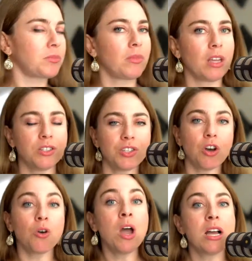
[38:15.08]

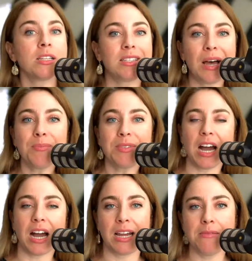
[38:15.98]
So
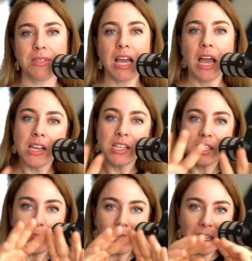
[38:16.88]
sometimes
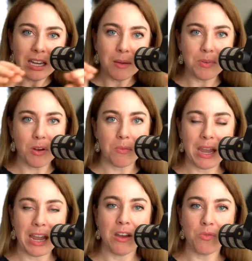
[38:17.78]
splitting up your
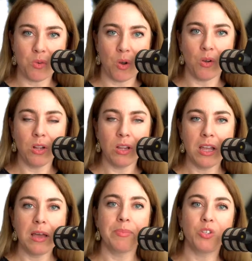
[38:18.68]
payroll
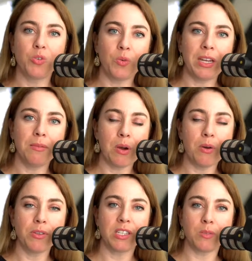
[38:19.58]
between
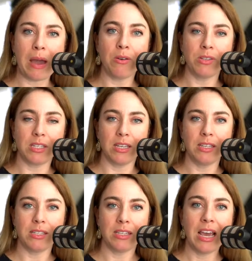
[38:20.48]
both
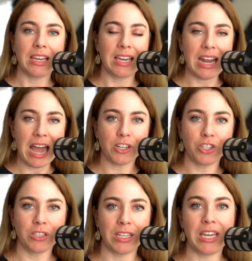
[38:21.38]
spouses can
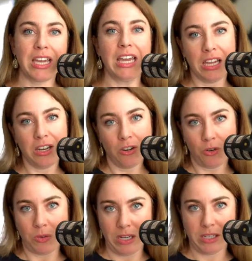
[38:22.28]
actually
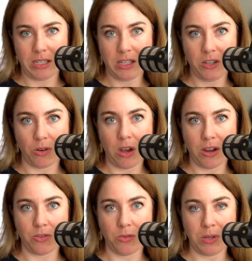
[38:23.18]
increase your
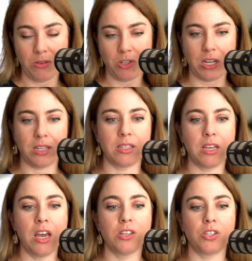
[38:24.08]
contributions.
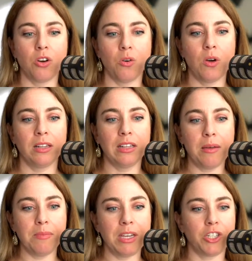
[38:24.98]
So let
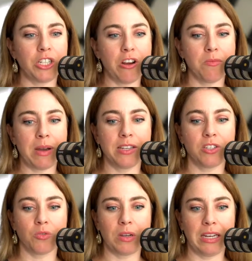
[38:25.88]
me share my
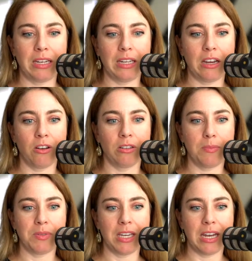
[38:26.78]
screen here,
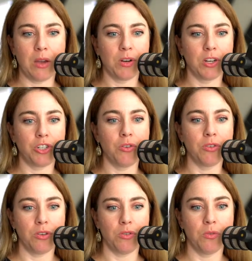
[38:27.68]
Lipsy, and I want to show
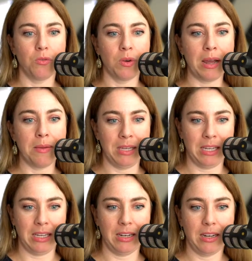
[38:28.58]
you what I
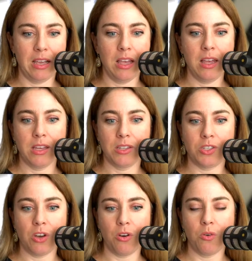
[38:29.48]
mean.
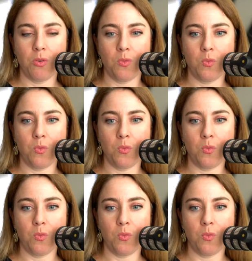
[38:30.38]
So what I